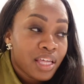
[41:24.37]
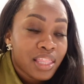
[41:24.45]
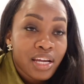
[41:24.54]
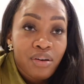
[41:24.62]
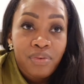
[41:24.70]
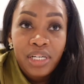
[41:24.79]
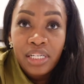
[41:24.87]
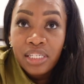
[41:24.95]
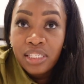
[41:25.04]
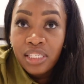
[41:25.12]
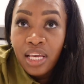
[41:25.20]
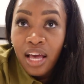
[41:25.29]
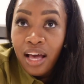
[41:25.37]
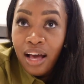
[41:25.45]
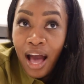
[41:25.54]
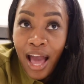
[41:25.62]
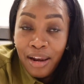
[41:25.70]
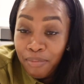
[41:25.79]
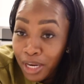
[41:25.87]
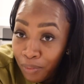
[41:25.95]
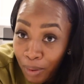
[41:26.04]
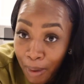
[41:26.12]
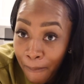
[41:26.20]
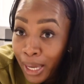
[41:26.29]
I had a meeting
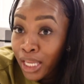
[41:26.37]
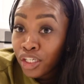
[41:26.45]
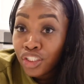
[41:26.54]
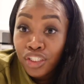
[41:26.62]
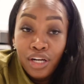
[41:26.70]
with my manager.